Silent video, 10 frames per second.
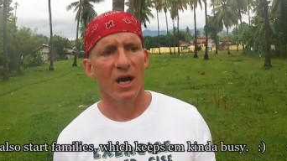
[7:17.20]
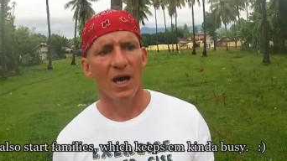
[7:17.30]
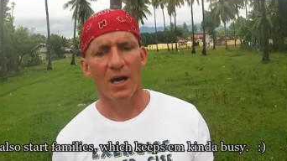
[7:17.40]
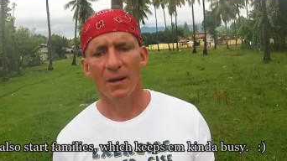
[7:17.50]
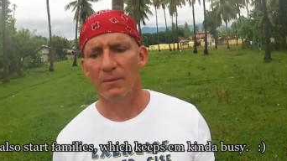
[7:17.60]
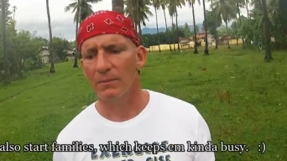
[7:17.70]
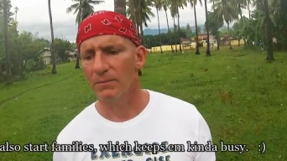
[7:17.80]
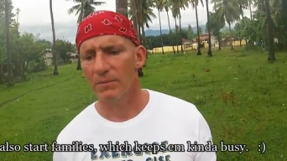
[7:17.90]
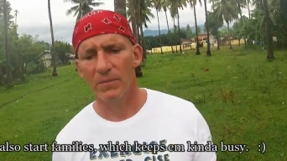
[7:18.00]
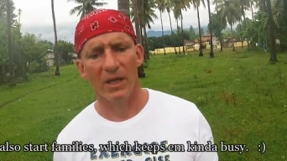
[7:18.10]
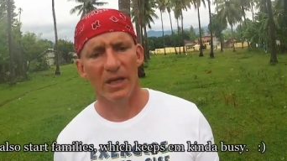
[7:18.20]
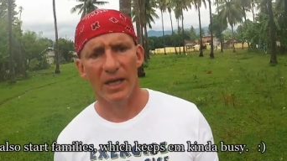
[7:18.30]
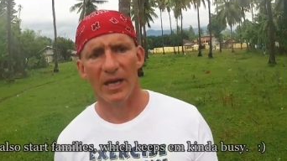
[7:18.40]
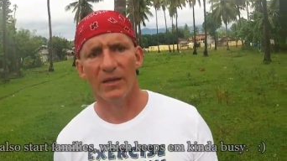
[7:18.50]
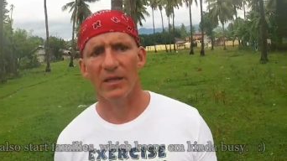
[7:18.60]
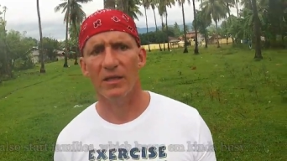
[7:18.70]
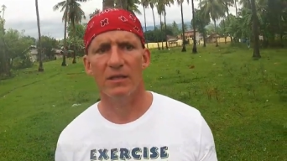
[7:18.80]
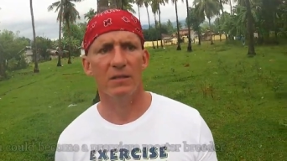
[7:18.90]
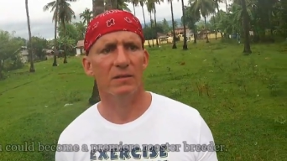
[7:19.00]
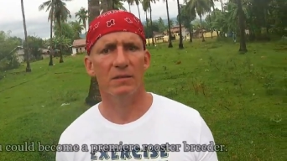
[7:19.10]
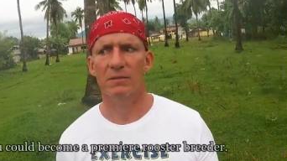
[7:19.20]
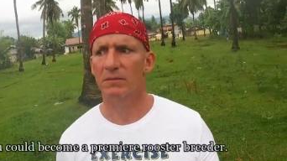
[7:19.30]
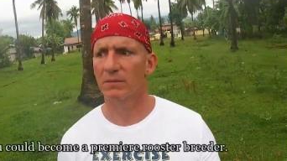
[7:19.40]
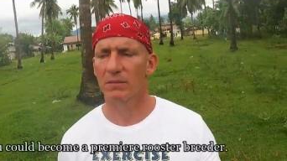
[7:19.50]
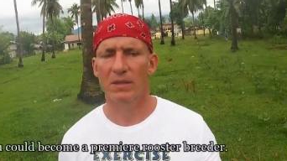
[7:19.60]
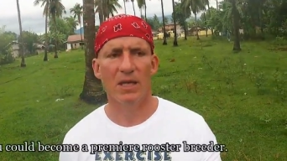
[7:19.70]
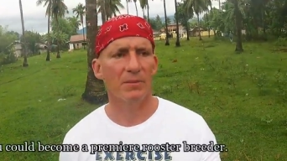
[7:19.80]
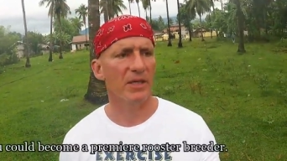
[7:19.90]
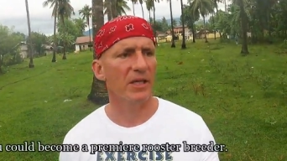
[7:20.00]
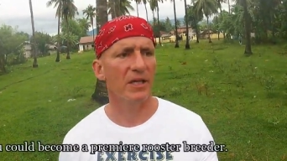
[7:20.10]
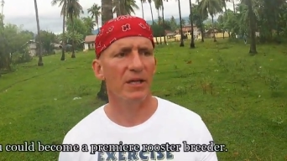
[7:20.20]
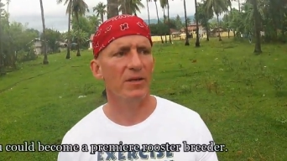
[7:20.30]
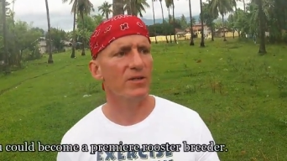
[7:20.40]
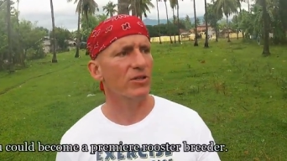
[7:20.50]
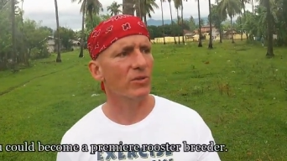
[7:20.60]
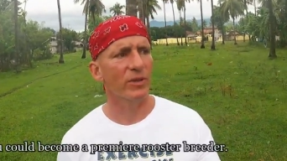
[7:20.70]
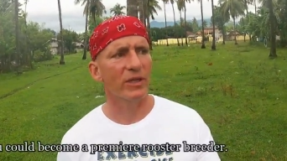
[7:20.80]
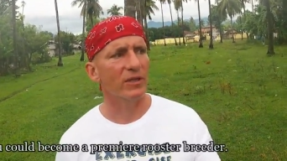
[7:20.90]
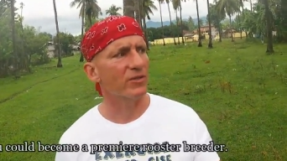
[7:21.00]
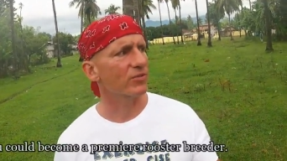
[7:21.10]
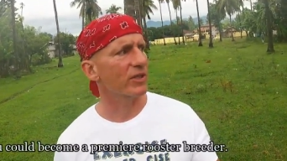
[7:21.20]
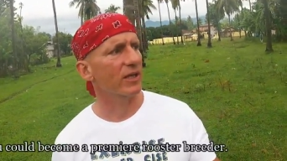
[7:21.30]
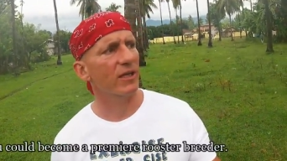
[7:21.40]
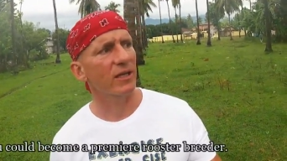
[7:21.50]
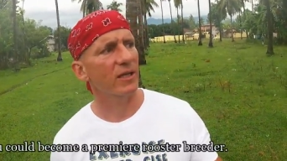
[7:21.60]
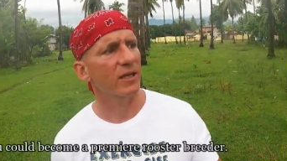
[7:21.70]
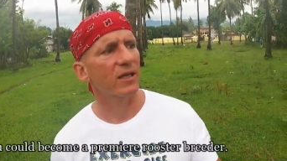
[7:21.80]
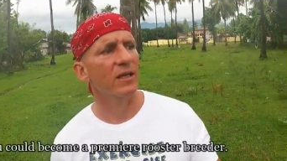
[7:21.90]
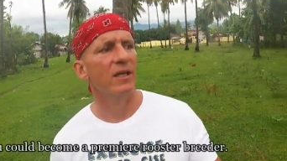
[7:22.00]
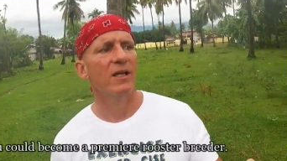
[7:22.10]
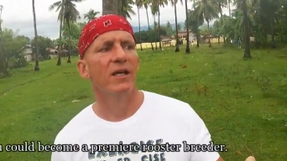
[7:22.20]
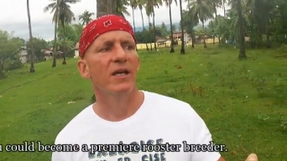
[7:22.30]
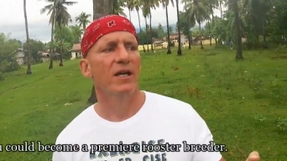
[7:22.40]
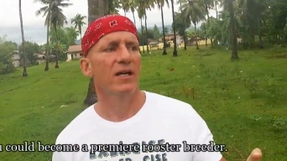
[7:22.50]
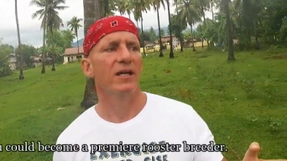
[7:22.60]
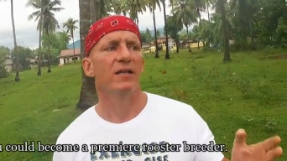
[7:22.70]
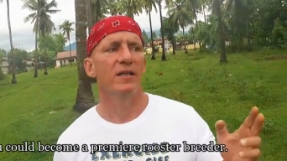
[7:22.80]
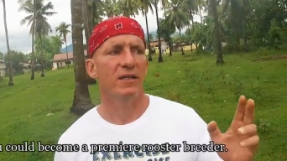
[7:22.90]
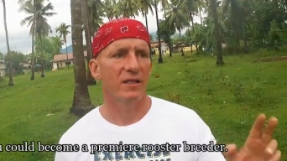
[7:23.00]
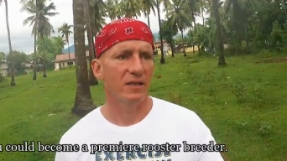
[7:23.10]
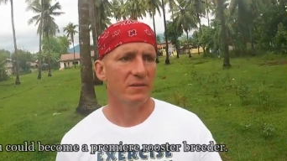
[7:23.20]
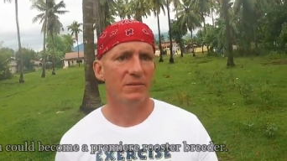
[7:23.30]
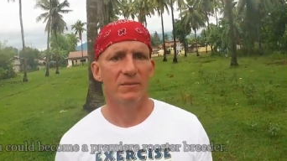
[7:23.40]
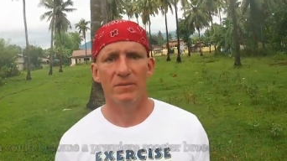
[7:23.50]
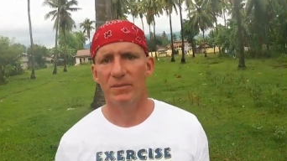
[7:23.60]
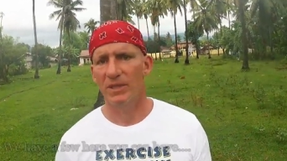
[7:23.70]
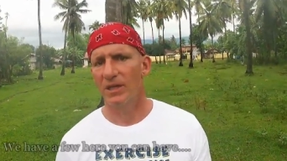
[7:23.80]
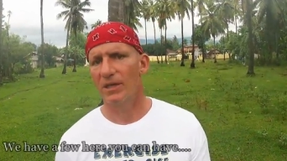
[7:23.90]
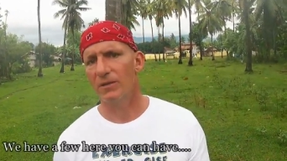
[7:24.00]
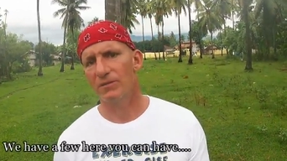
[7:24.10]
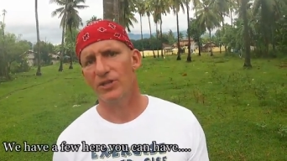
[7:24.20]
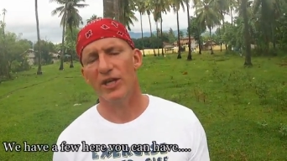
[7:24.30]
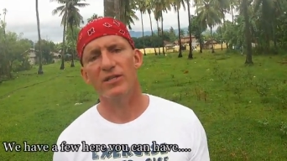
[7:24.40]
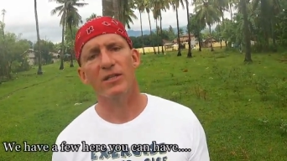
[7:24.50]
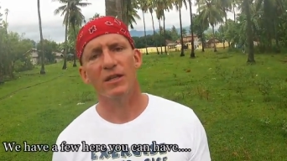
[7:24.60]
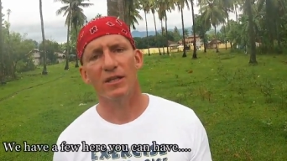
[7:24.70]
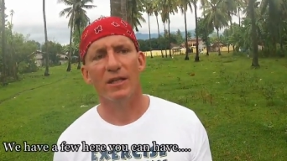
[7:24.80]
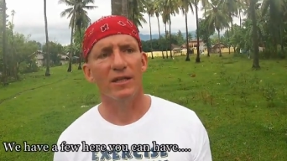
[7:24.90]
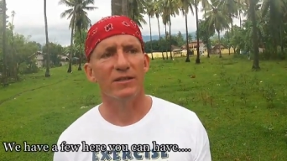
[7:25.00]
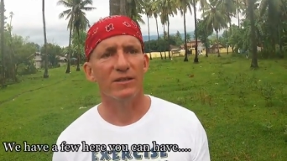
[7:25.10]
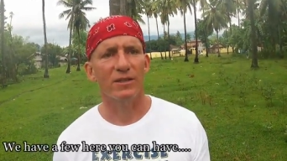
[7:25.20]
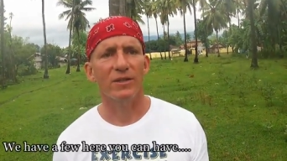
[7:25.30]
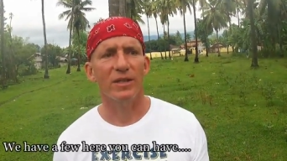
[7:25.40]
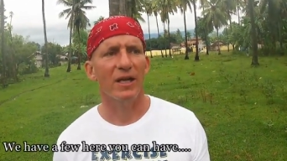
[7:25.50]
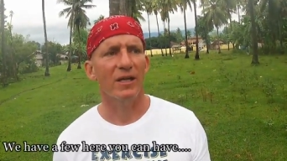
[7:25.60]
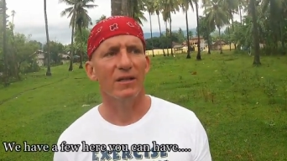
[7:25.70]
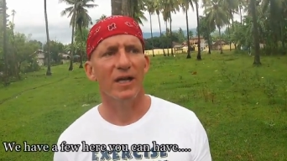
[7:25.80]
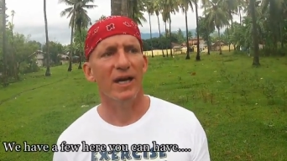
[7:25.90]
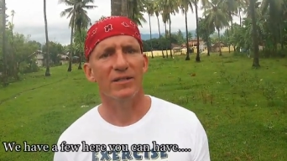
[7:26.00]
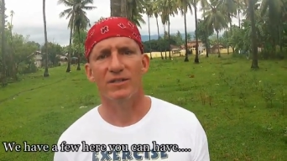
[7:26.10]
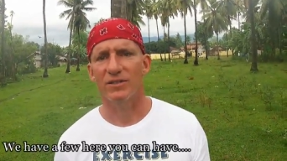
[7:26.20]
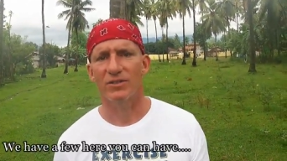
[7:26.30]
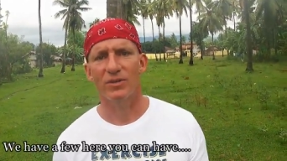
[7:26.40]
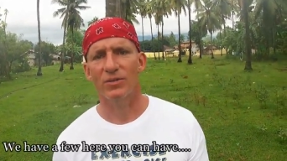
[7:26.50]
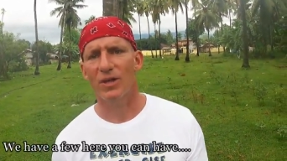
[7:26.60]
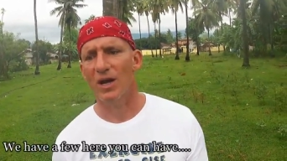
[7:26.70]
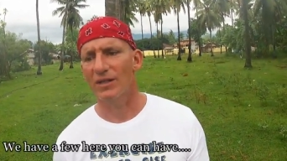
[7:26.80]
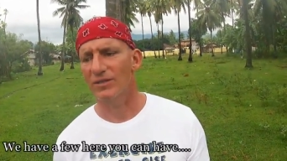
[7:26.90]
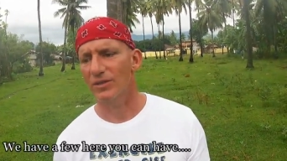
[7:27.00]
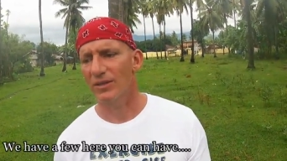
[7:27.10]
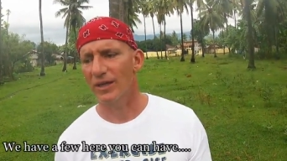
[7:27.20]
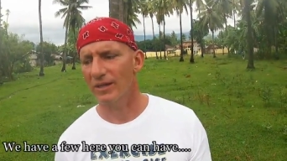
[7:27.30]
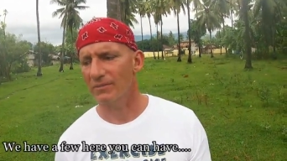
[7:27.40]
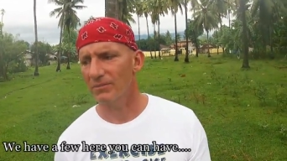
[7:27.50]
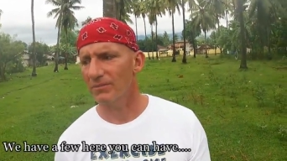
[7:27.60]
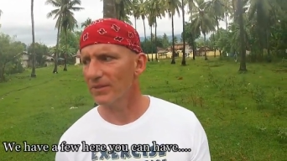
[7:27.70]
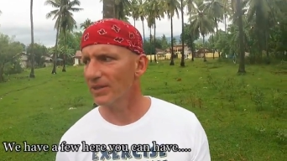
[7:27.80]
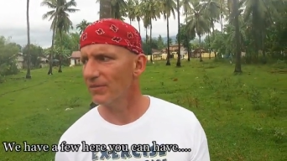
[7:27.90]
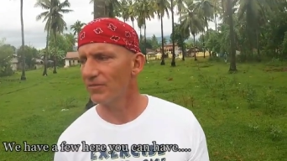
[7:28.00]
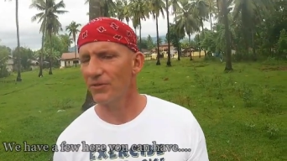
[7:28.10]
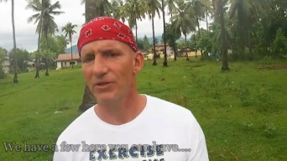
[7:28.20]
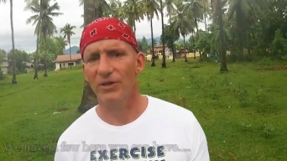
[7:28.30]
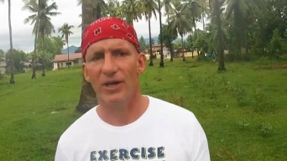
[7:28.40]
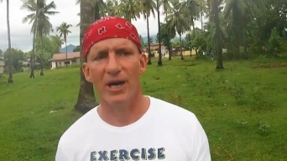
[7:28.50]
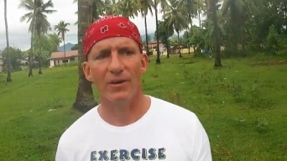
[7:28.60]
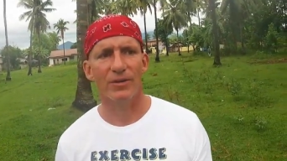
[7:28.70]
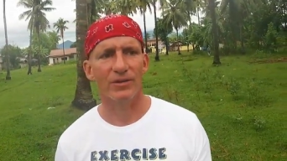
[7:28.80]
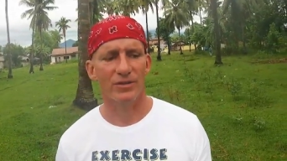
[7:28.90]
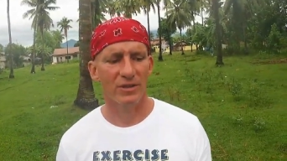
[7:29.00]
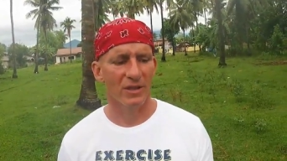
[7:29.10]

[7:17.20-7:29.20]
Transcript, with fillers: Um, again, the coming here and doing the drinking and the you know, chasing things is only going to last just so long. It's only going to, you know, fill your hours